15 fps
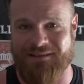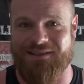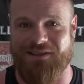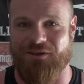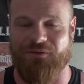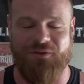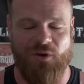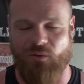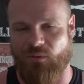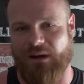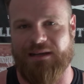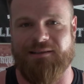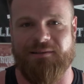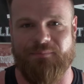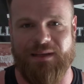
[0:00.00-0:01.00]
so you don't
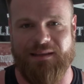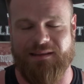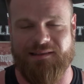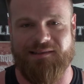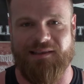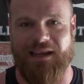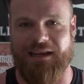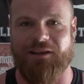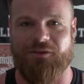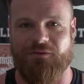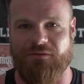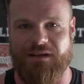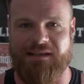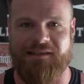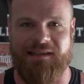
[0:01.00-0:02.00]
want it to be this like
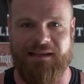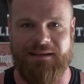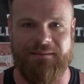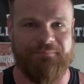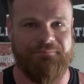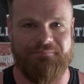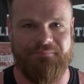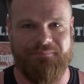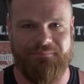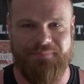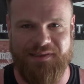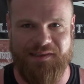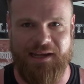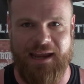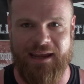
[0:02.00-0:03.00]
greasy
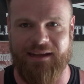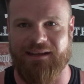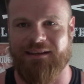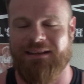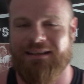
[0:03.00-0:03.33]
stick.